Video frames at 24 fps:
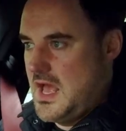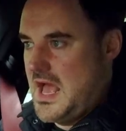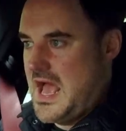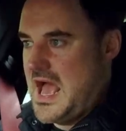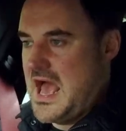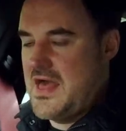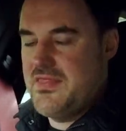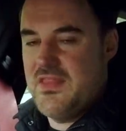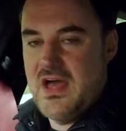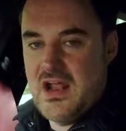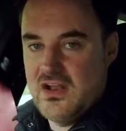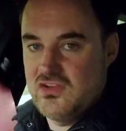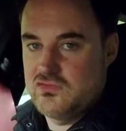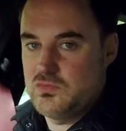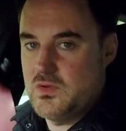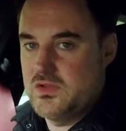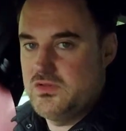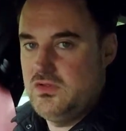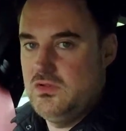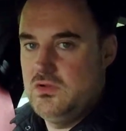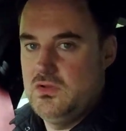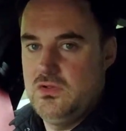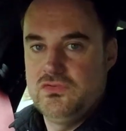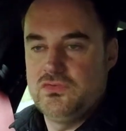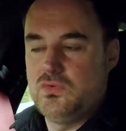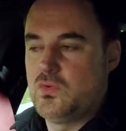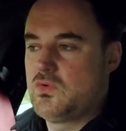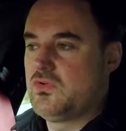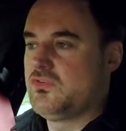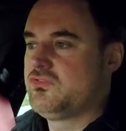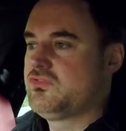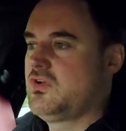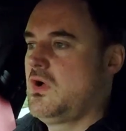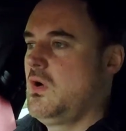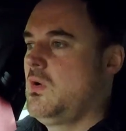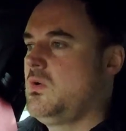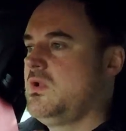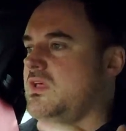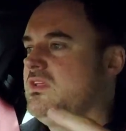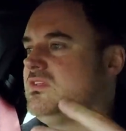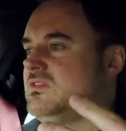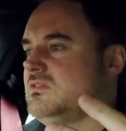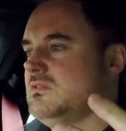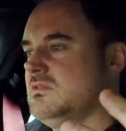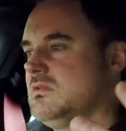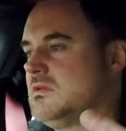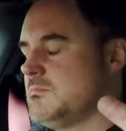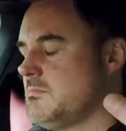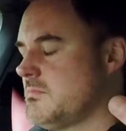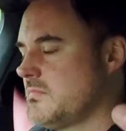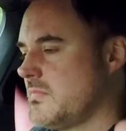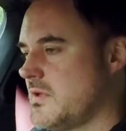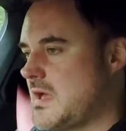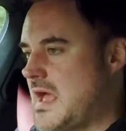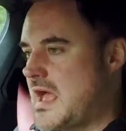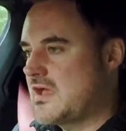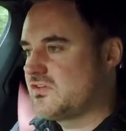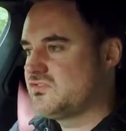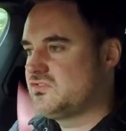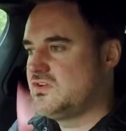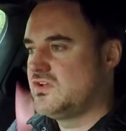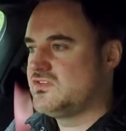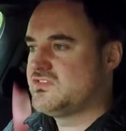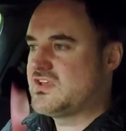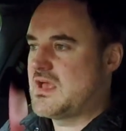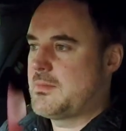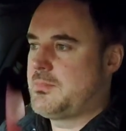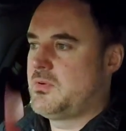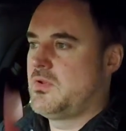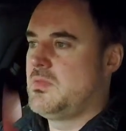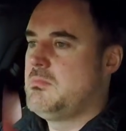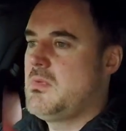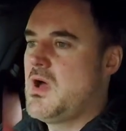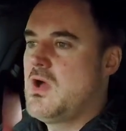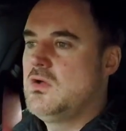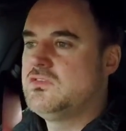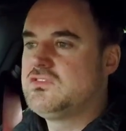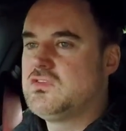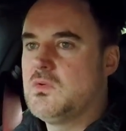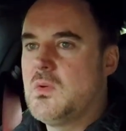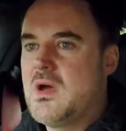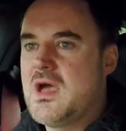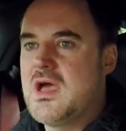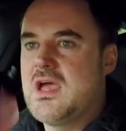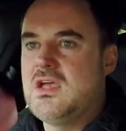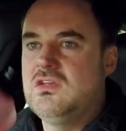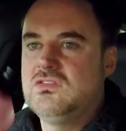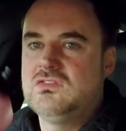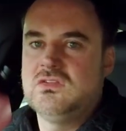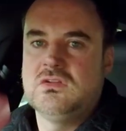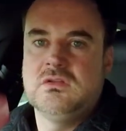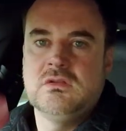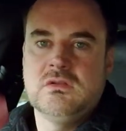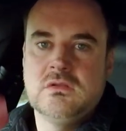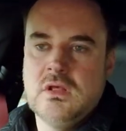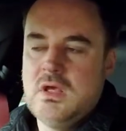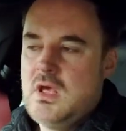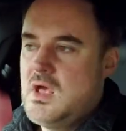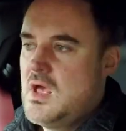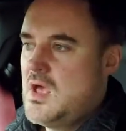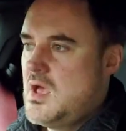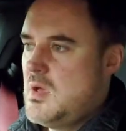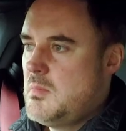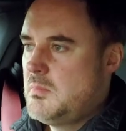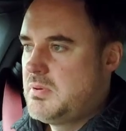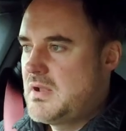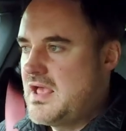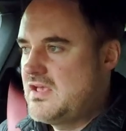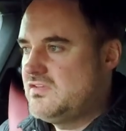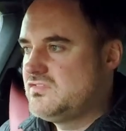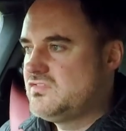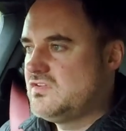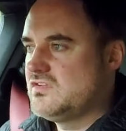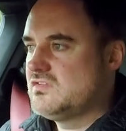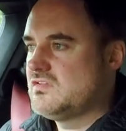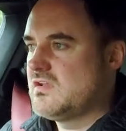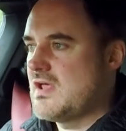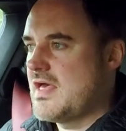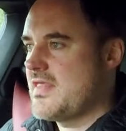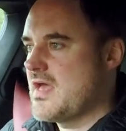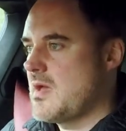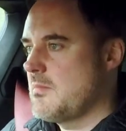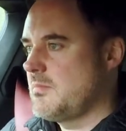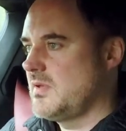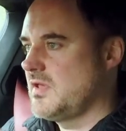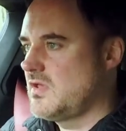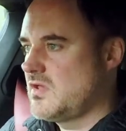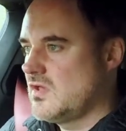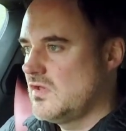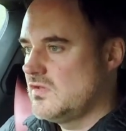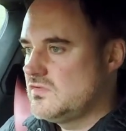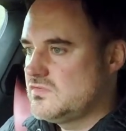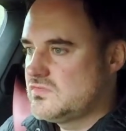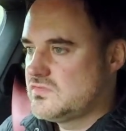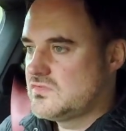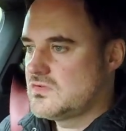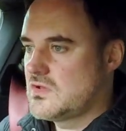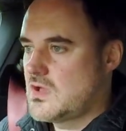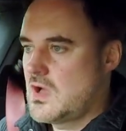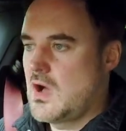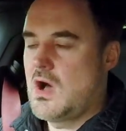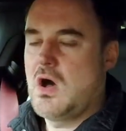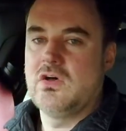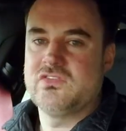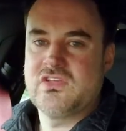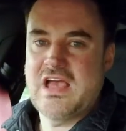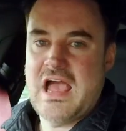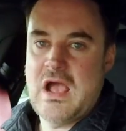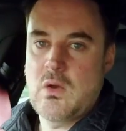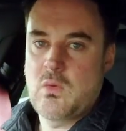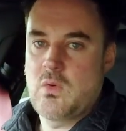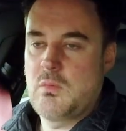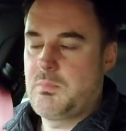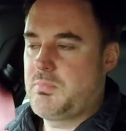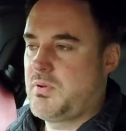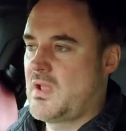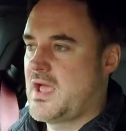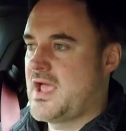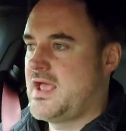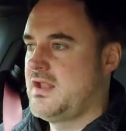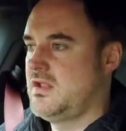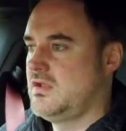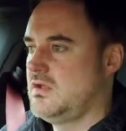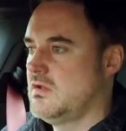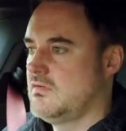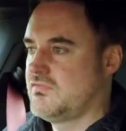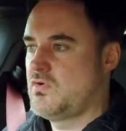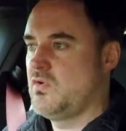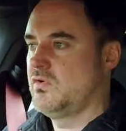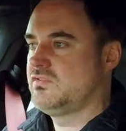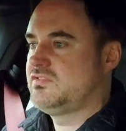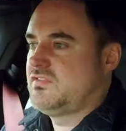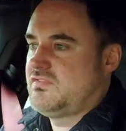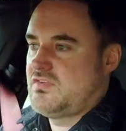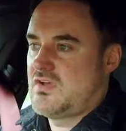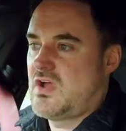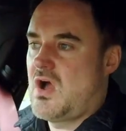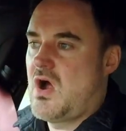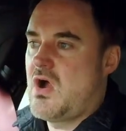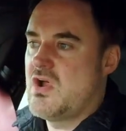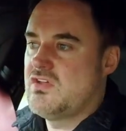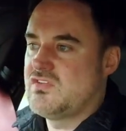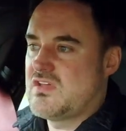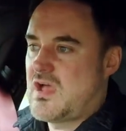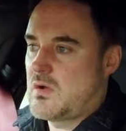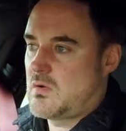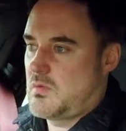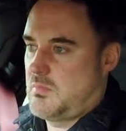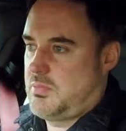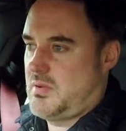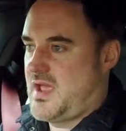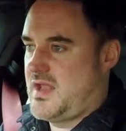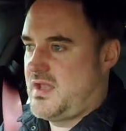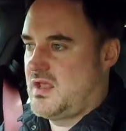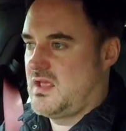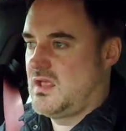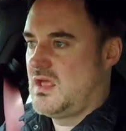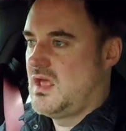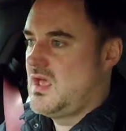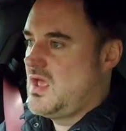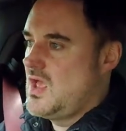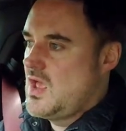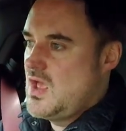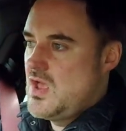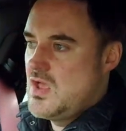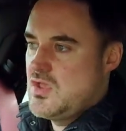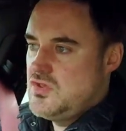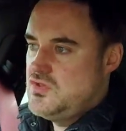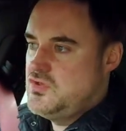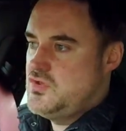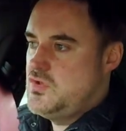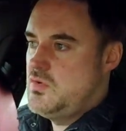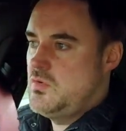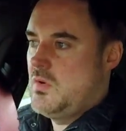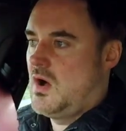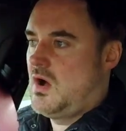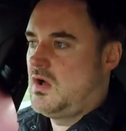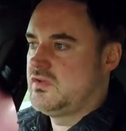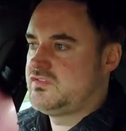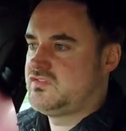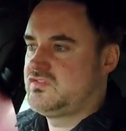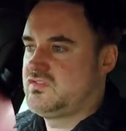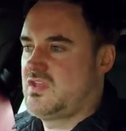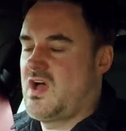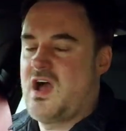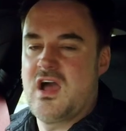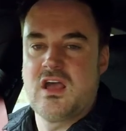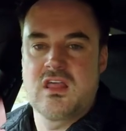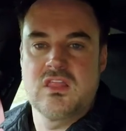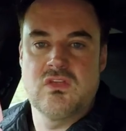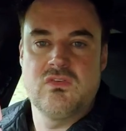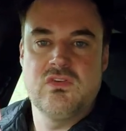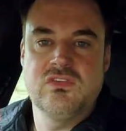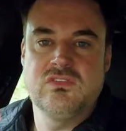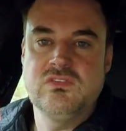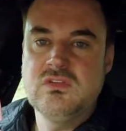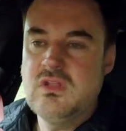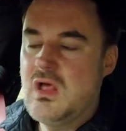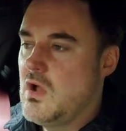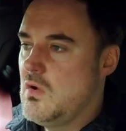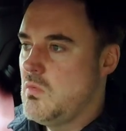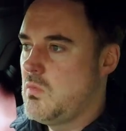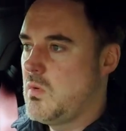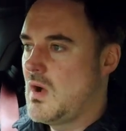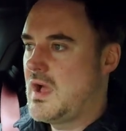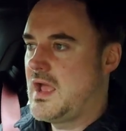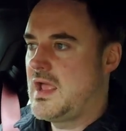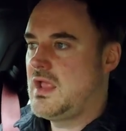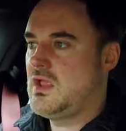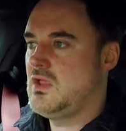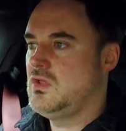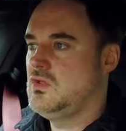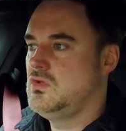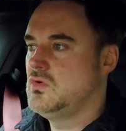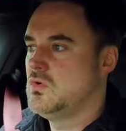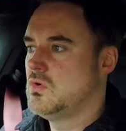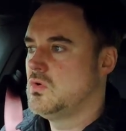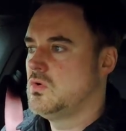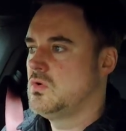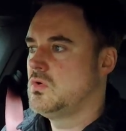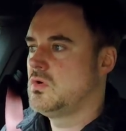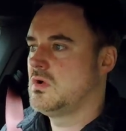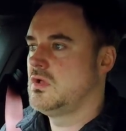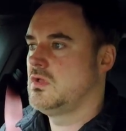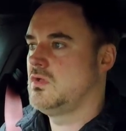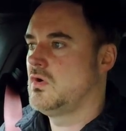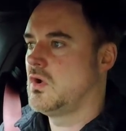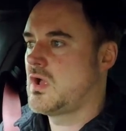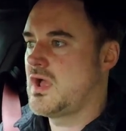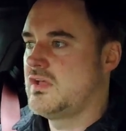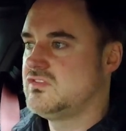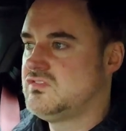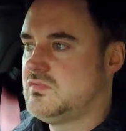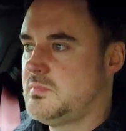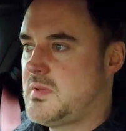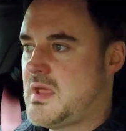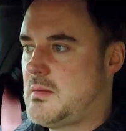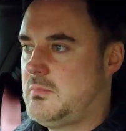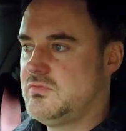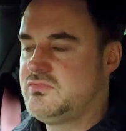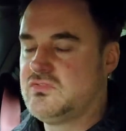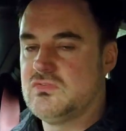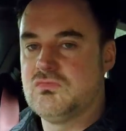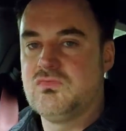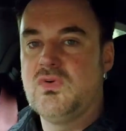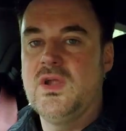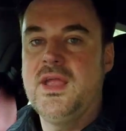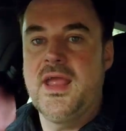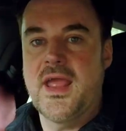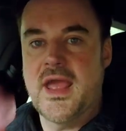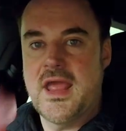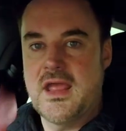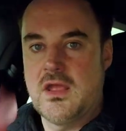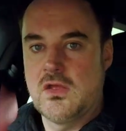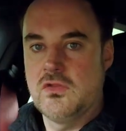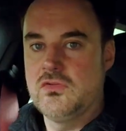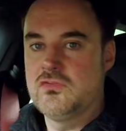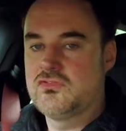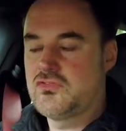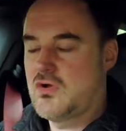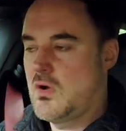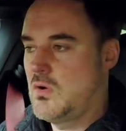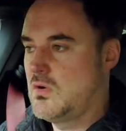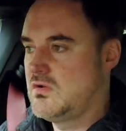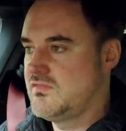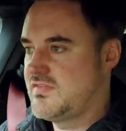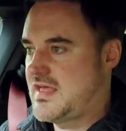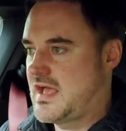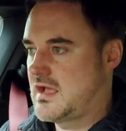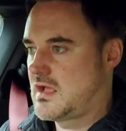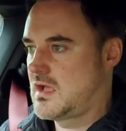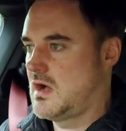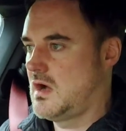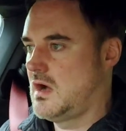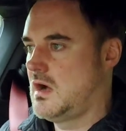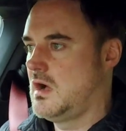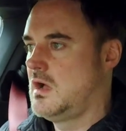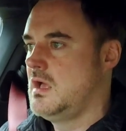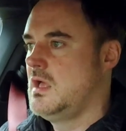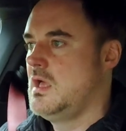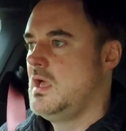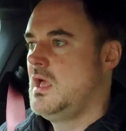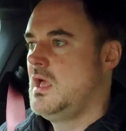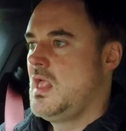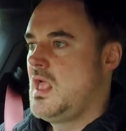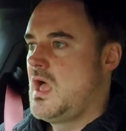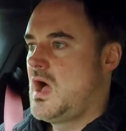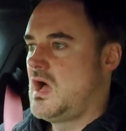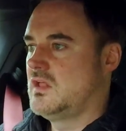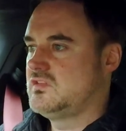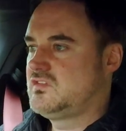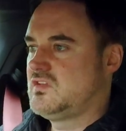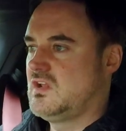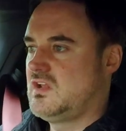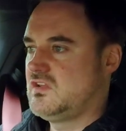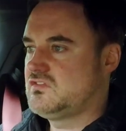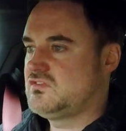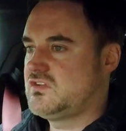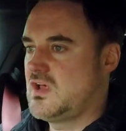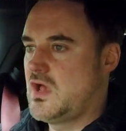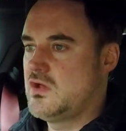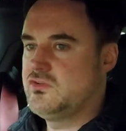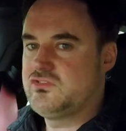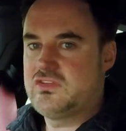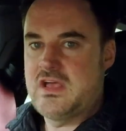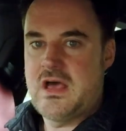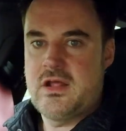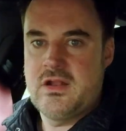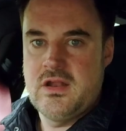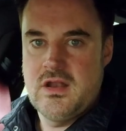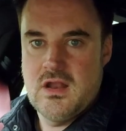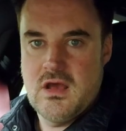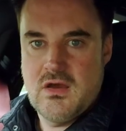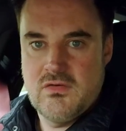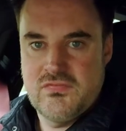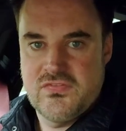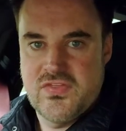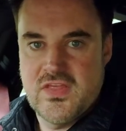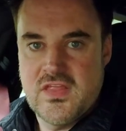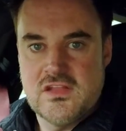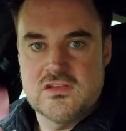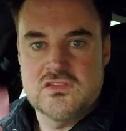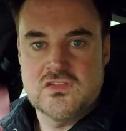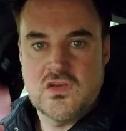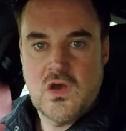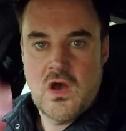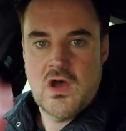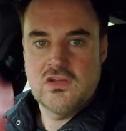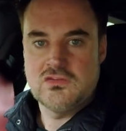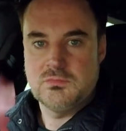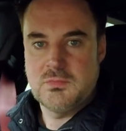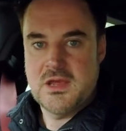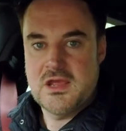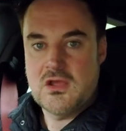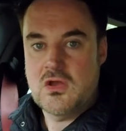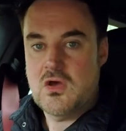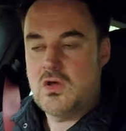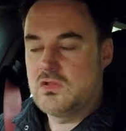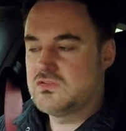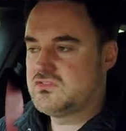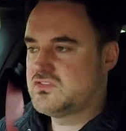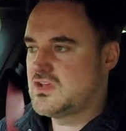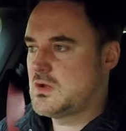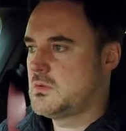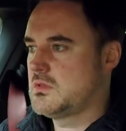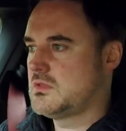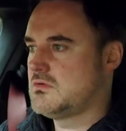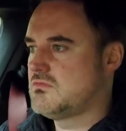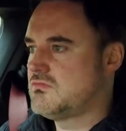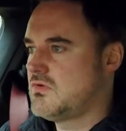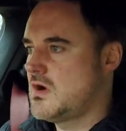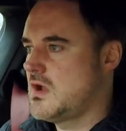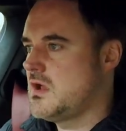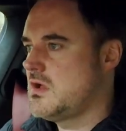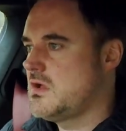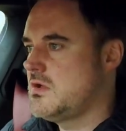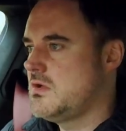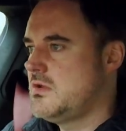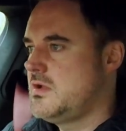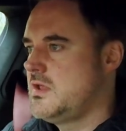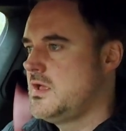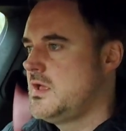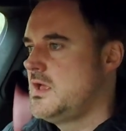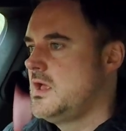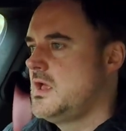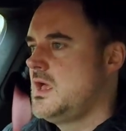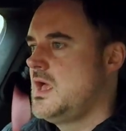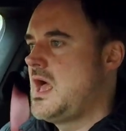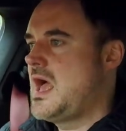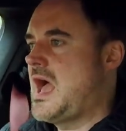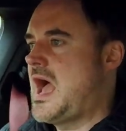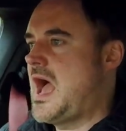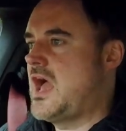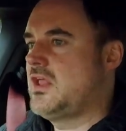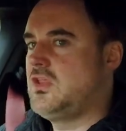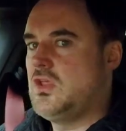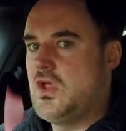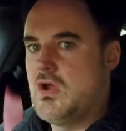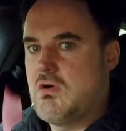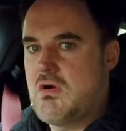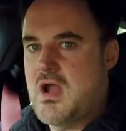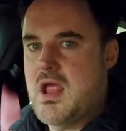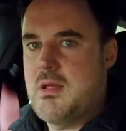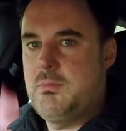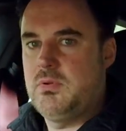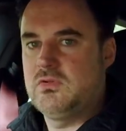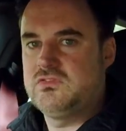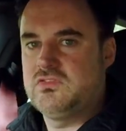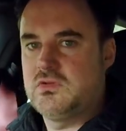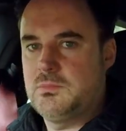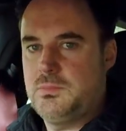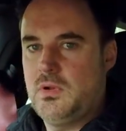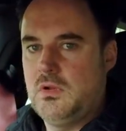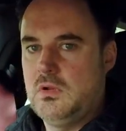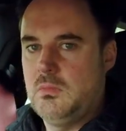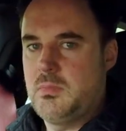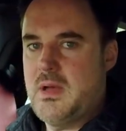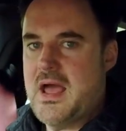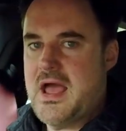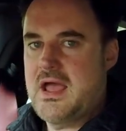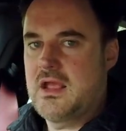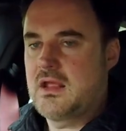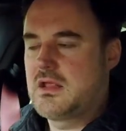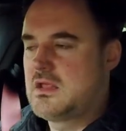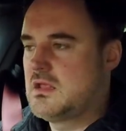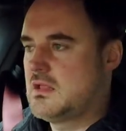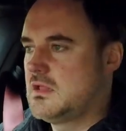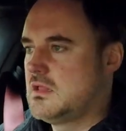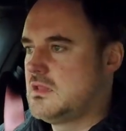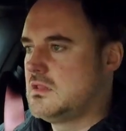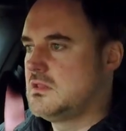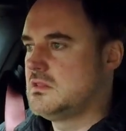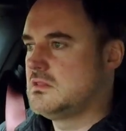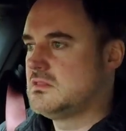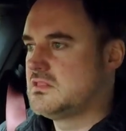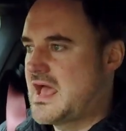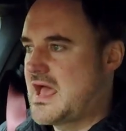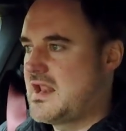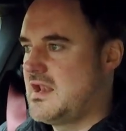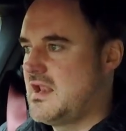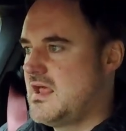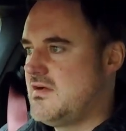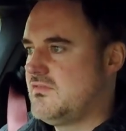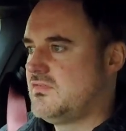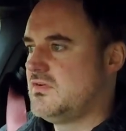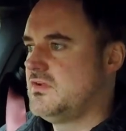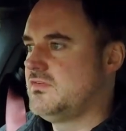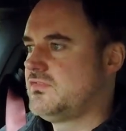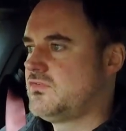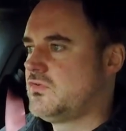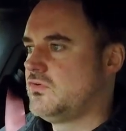and that is when you lose all control, and accidents happen on motorways and places like that because cars aquaplane. And of course, if a car is aquaplaning, you are stuck. There is no way you're going to be able to regain control of that car until it slows down enough that the tyres make contact with the road and you're able to pull back that level of